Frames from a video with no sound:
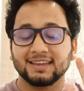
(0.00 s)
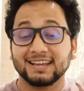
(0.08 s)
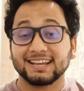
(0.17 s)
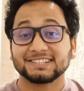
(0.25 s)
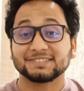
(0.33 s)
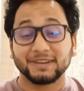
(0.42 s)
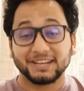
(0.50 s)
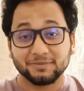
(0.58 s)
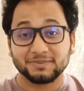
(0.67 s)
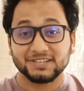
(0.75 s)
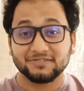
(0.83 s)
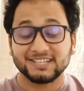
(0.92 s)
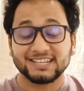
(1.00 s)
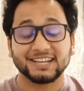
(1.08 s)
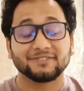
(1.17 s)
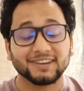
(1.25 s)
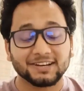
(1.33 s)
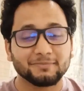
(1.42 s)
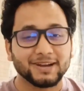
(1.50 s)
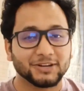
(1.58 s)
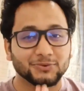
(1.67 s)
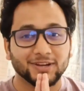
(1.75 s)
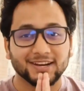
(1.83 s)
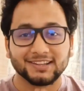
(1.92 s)
Hey guys, my name is Ravish and welcome
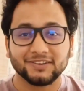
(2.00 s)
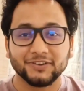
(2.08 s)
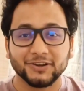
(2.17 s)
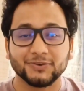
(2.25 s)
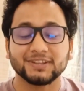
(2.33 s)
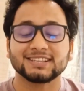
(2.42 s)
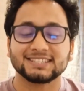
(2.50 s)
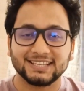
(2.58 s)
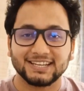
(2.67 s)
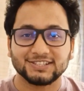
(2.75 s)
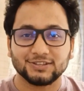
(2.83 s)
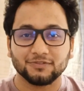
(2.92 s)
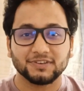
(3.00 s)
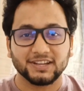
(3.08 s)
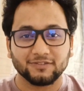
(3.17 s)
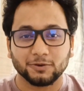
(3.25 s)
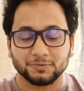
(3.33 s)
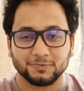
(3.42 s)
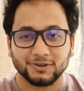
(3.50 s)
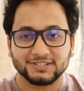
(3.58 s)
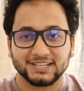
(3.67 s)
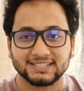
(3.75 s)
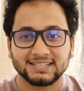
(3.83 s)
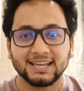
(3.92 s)
back to another video in the series of DevOps
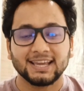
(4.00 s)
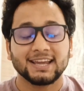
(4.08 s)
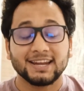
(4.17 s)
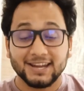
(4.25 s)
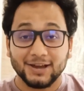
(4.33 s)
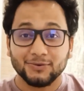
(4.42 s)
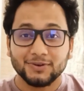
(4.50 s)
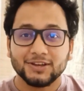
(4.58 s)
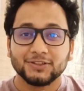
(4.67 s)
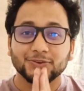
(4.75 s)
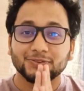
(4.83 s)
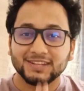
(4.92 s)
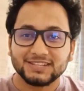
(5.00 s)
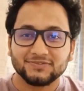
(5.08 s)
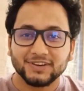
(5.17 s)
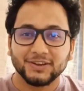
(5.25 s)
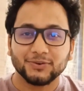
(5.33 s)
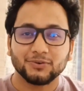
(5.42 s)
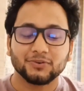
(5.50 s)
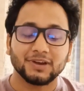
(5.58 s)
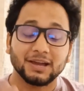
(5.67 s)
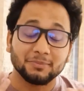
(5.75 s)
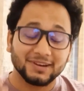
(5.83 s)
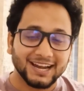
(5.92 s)
projects. Now, through this video,
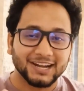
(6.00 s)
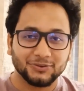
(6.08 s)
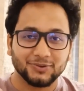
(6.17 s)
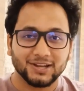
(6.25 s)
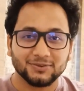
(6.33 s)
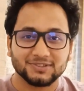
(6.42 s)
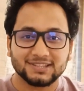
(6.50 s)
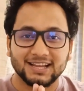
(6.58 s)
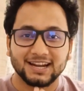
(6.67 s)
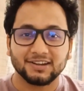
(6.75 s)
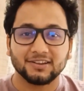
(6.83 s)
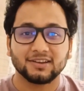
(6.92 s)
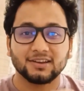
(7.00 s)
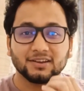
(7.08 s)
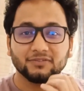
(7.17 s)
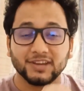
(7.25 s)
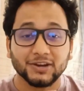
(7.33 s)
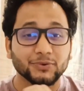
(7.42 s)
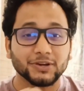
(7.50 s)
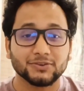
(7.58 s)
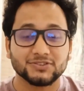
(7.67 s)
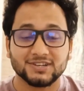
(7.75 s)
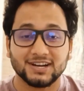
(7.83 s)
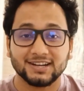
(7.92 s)
I'm glad to announce that we are going
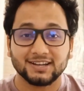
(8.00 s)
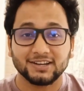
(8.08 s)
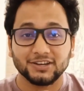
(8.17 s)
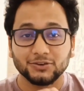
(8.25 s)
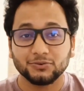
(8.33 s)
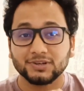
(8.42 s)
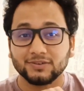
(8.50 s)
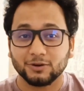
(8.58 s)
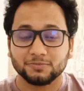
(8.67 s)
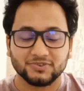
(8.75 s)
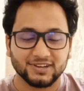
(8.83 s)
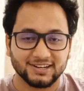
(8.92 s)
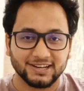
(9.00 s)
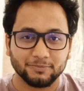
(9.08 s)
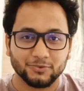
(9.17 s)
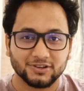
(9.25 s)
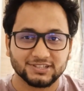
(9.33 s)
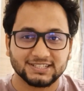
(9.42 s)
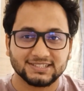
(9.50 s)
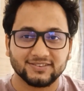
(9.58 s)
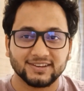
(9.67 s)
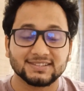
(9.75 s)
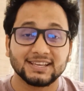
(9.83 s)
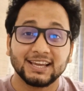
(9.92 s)
to start a new DevOps real-time project
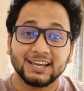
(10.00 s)
series.